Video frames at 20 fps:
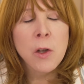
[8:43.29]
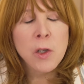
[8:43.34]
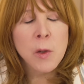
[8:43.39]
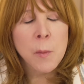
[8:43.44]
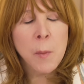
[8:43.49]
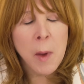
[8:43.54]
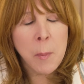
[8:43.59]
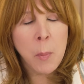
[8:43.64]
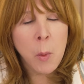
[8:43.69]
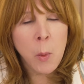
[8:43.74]
So
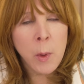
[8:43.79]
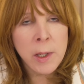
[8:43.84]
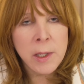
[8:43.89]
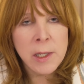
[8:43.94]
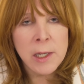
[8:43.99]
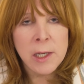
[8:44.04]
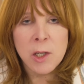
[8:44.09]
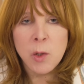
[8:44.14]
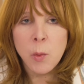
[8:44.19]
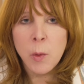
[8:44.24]
my point
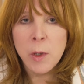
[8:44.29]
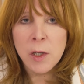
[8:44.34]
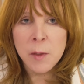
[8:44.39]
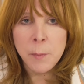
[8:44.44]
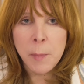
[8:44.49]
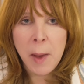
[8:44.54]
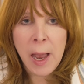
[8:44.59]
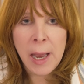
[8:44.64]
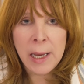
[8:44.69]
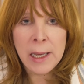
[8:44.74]
here is when you're
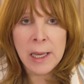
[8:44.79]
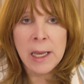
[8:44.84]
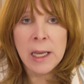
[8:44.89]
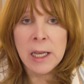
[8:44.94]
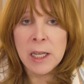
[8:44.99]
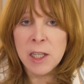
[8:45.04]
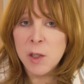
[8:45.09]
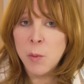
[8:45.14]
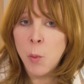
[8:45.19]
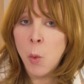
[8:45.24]
packing
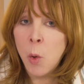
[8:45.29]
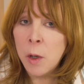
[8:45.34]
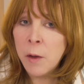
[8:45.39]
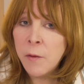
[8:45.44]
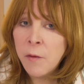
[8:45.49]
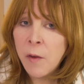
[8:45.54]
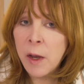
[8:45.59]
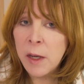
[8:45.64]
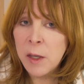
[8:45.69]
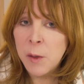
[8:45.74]
in small
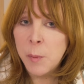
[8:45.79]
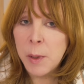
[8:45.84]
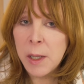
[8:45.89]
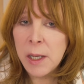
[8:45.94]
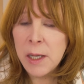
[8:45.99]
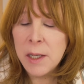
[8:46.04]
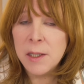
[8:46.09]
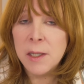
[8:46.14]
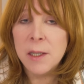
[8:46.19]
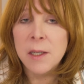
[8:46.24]
confined
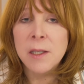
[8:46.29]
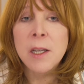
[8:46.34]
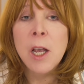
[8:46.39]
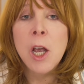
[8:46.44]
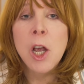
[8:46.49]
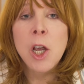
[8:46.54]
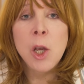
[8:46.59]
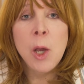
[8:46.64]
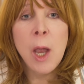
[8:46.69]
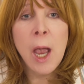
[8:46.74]
places,
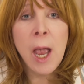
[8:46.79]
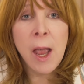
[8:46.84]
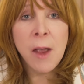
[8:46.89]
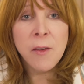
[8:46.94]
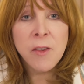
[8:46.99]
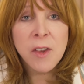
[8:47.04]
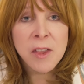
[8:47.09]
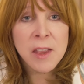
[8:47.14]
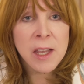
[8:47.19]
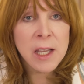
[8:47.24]
you
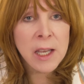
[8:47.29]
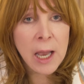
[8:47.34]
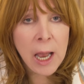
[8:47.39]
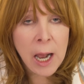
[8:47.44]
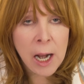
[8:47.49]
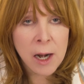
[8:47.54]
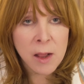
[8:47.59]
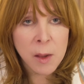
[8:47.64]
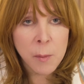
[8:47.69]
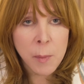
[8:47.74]
have to think
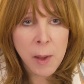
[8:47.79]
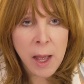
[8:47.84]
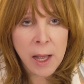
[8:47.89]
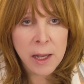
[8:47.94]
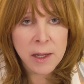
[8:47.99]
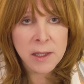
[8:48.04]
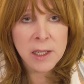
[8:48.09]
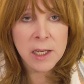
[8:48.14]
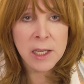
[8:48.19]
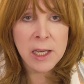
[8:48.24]
out of the
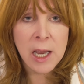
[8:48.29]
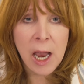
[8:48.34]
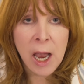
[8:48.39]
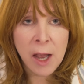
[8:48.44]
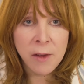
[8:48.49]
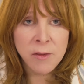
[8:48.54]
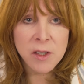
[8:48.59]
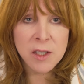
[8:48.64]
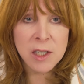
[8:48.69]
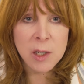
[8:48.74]
box and you
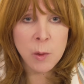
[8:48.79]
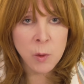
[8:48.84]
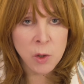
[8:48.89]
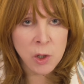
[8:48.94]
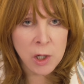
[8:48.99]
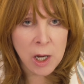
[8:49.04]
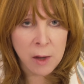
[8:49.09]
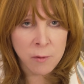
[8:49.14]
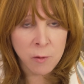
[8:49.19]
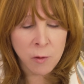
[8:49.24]
have to see what
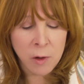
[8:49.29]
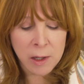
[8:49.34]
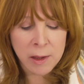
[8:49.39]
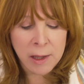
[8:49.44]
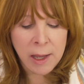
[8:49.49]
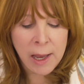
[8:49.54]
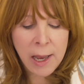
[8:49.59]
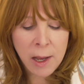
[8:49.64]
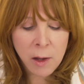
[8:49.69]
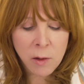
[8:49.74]
you have around
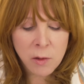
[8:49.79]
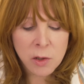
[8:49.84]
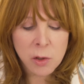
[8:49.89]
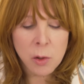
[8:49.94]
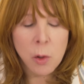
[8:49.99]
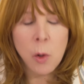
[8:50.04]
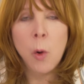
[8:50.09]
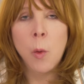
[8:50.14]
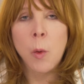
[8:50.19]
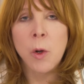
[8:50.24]
the house
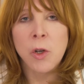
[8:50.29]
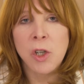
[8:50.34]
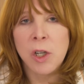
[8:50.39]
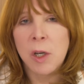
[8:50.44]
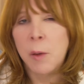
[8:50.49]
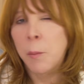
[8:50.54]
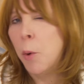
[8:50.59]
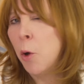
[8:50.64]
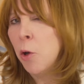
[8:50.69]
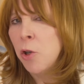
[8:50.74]
or what you
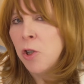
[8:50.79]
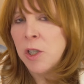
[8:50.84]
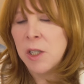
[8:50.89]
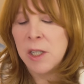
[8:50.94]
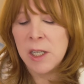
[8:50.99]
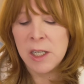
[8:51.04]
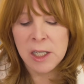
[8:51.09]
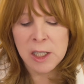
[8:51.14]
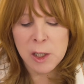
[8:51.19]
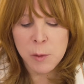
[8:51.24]
can
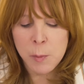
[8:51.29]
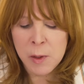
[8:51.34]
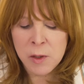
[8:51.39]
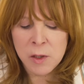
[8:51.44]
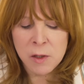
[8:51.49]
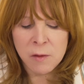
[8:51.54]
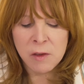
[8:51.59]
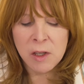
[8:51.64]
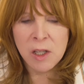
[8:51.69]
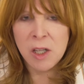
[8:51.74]
purchase
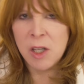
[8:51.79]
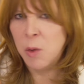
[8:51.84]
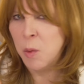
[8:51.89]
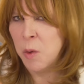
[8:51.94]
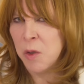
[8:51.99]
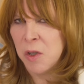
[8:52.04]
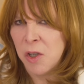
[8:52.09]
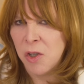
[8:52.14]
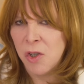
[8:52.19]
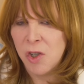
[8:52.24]
inexpensively. This
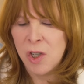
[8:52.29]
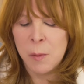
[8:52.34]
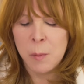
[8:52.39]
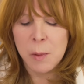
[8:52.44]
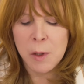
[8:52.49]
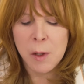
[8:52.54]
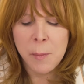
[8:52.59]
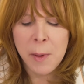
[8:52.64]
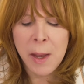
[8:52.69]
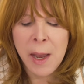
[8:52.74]
was a cheap
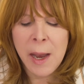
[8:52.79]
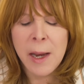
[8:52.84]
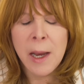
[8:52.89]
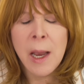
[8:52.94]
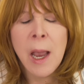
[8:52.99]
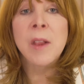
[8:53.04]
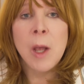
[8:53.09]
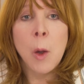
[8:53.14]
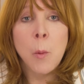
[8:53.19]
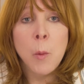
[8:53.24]
little bag
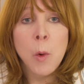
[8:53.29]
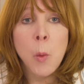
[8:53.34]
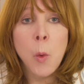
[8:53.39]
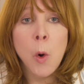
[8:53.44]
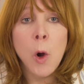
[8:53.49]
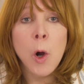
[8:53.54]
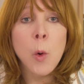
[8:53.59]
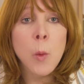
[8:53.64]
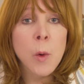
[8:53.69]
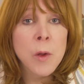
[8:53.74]
that will
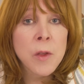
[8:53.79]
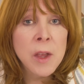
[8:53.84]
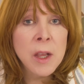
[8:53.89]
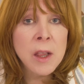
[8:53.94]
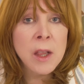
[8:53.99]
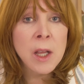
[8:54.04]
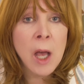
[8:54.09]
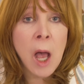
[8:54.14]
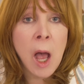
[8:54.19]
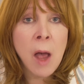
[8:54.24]
work
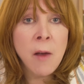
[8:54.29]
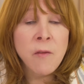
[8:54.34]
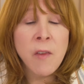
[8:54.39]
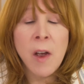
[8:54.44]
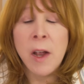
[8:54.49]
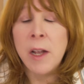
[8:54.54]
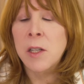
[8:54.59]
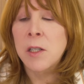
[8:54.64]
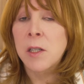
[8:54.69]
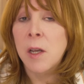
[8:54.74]
within the
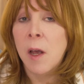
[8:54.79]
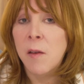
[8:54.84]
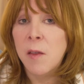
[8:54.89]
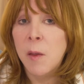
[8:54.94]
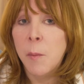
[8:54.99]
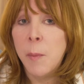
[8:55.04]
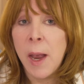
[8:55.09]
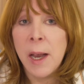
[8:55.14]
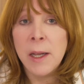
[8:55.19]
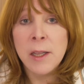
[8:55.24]
confines of
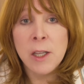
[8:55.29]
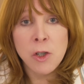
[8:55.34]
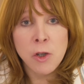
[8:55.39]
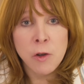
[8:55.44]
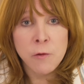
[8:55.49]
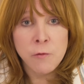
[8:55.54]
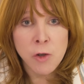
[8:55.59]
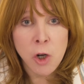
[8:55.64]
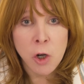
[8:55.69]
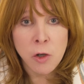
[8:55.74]
the bag that
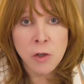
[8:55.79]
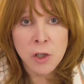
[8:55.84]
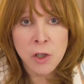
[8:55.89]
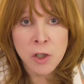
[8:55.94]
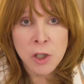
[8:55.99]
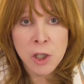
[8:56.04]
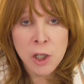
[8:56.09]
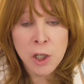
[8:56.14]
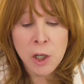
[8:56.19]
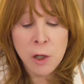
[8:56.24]
you've chosen
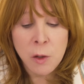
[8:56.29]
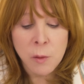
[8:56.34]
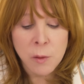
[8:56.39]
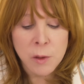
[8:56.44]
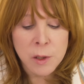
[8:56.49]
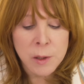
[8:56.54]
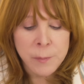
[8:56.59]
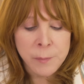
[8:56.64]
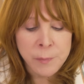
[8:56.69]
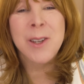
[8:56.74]
to
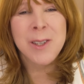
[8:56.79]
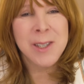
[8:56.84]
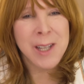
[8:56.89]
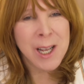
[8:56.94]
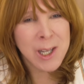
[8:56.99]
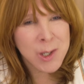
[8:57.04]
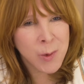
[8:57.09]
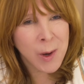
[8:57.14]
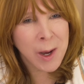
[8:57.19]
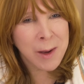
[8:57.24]
use. So
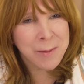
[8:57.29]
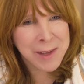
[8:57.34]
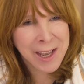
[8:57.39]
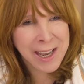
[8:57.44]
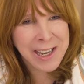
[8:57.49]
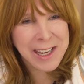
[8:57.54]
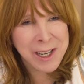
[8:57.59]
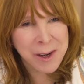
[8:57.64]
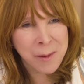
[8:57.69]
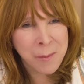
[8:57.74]
that's why I've
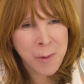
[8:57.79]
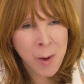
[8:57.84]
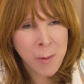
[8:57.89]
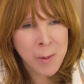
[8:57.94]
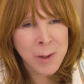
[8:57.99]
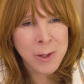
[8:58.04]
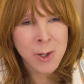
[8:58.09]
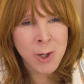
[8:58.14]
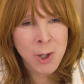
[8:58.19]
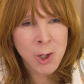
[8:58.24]
taken a
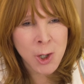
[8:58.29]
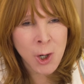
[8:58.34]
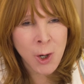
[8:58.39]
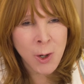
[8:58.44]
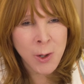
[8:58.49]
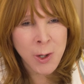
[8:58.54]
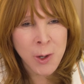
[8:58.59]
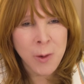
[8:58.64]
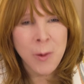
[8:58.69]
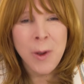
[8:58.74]
moment to show
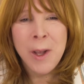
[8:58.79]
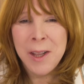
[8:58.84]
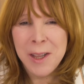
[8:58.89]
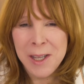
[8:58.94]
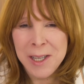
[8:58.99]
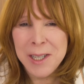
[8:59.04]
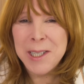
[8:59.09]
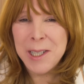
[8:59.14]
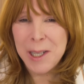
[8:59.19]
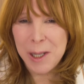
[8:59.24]
you
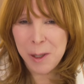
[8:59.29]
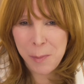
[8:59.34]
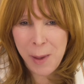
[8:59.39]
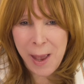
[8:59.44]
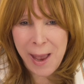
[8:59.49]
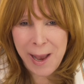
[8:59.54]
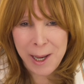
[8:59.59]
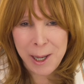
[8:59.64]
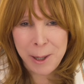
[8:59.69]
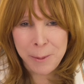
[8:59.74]
this little
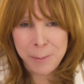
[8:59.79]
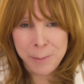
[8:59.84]
bag.